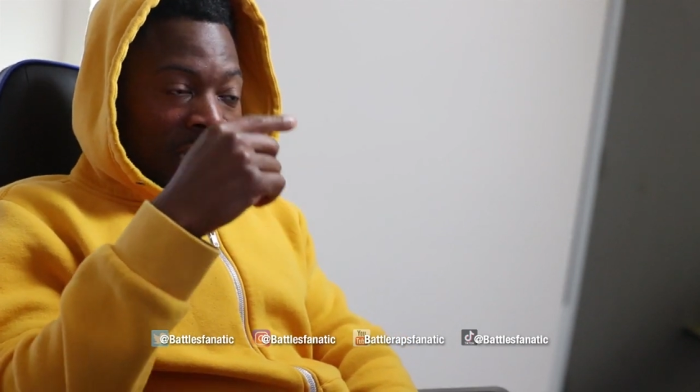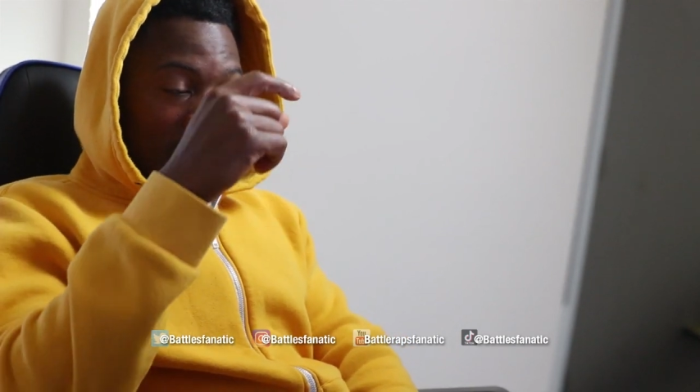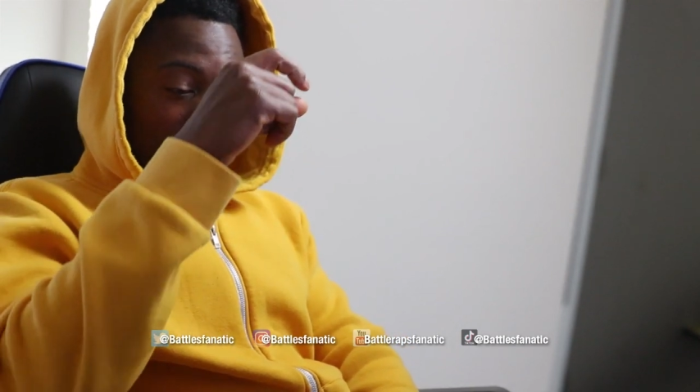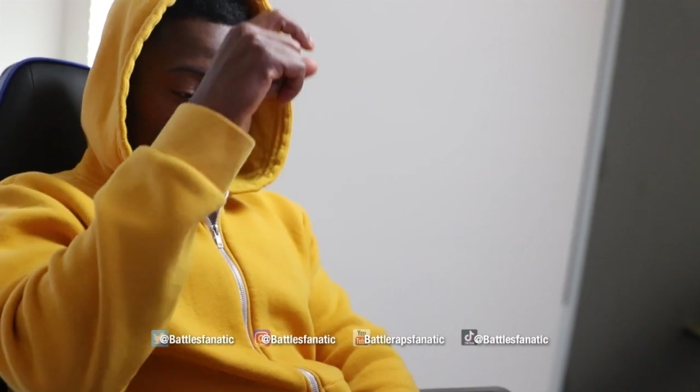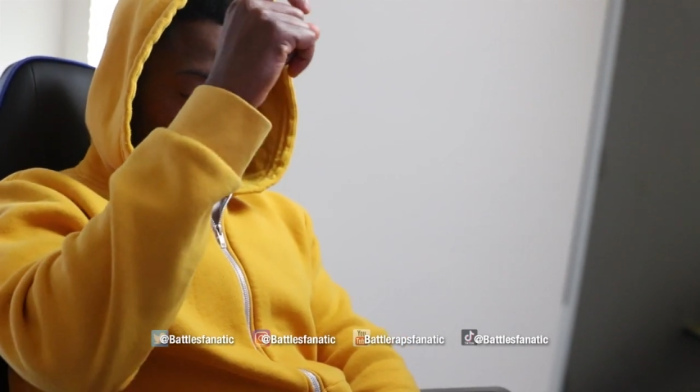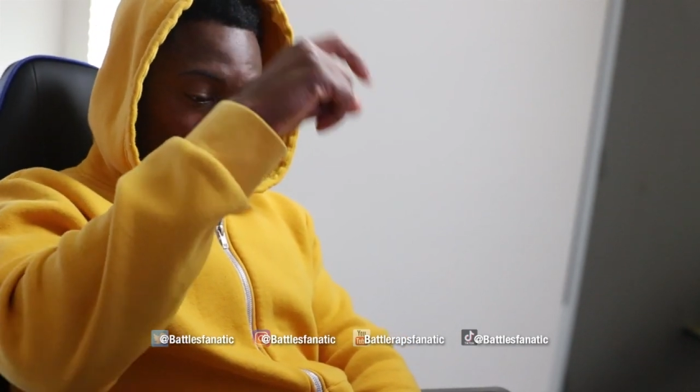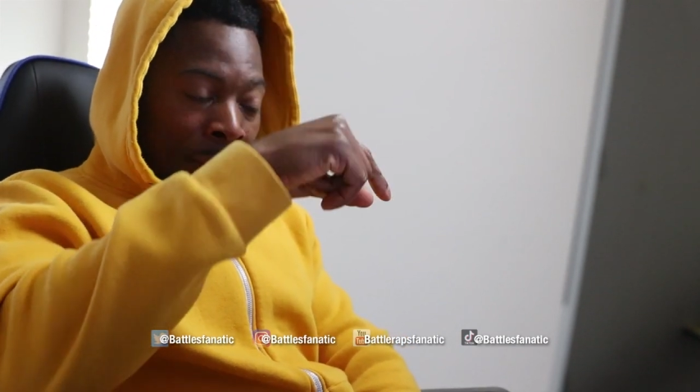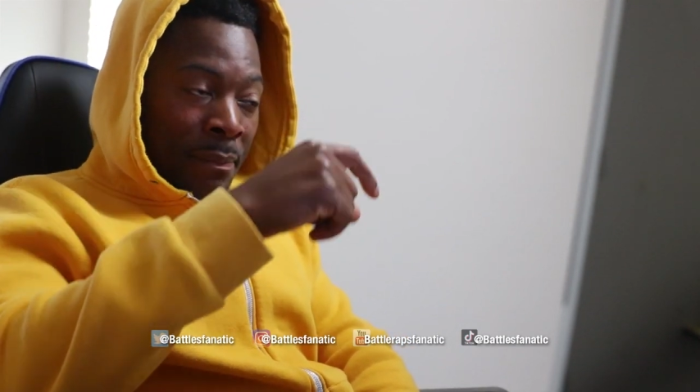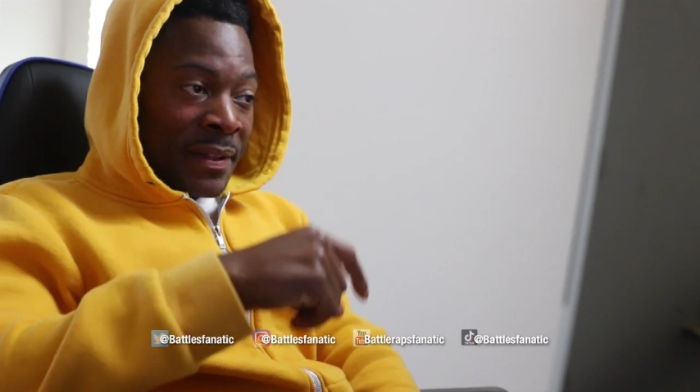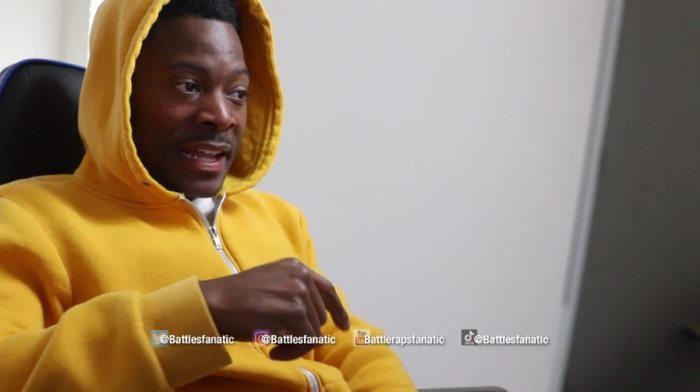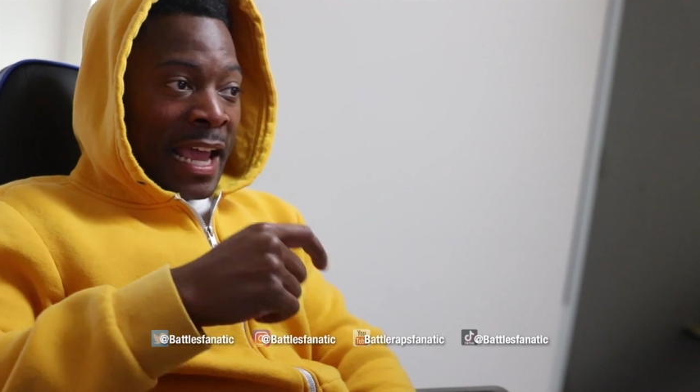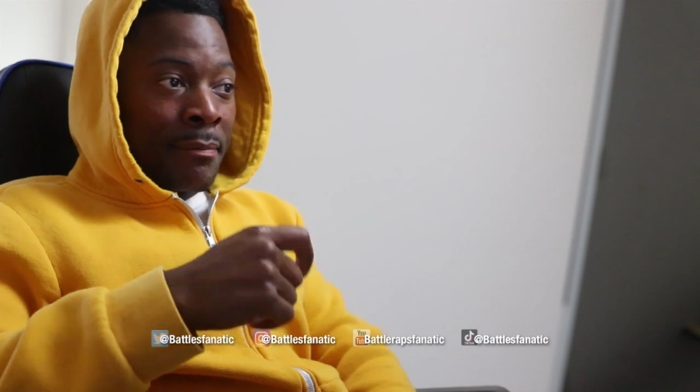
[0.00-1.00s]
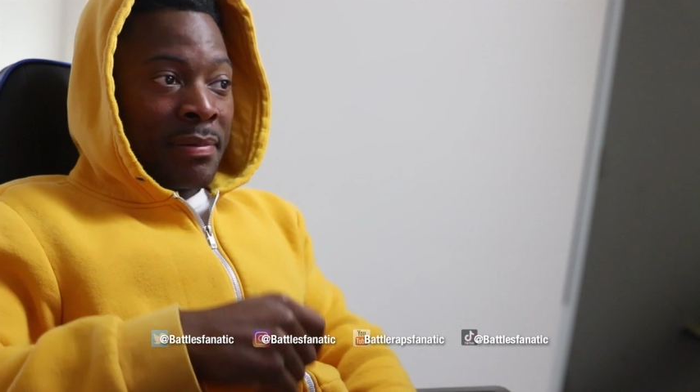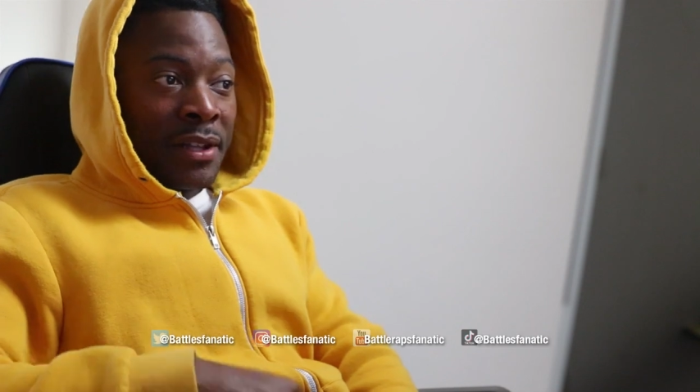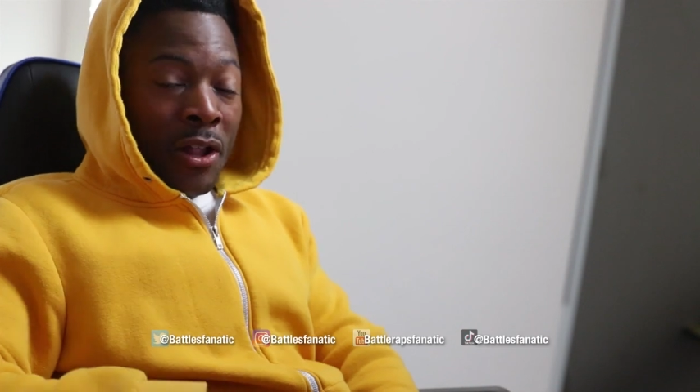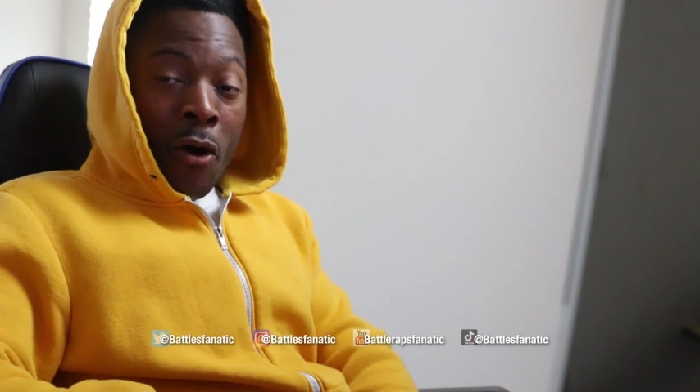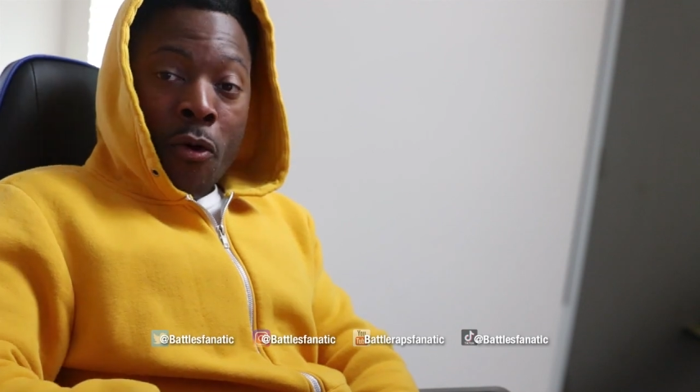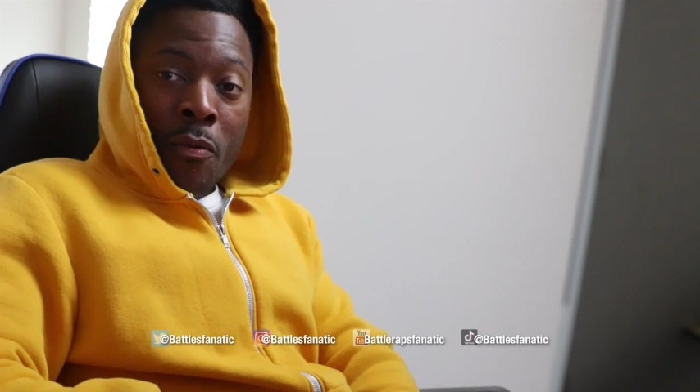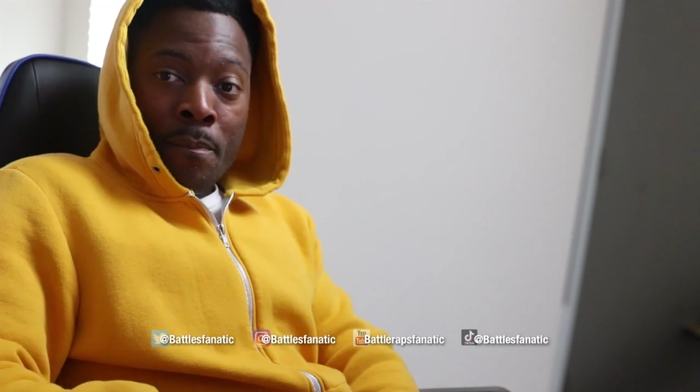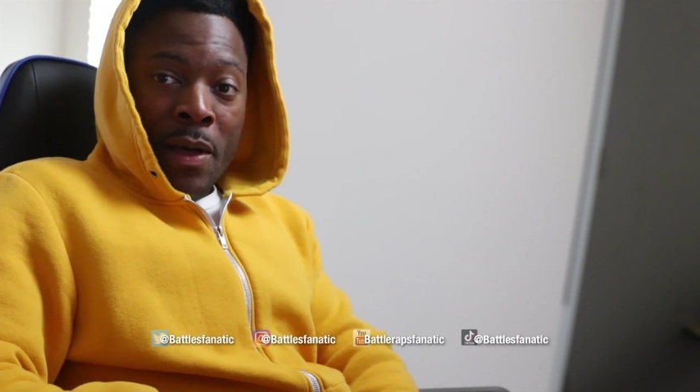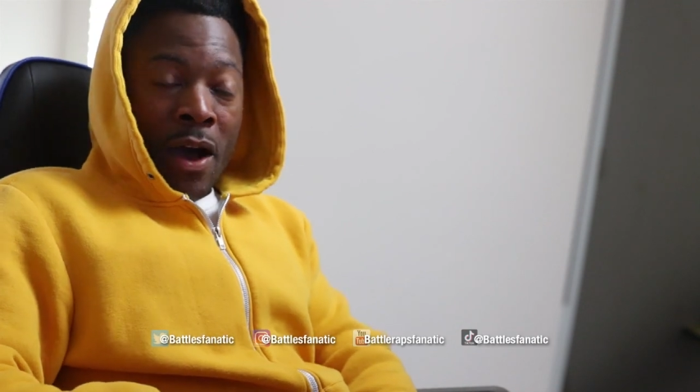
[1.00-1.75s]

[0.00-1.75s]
Uh, drop a like below.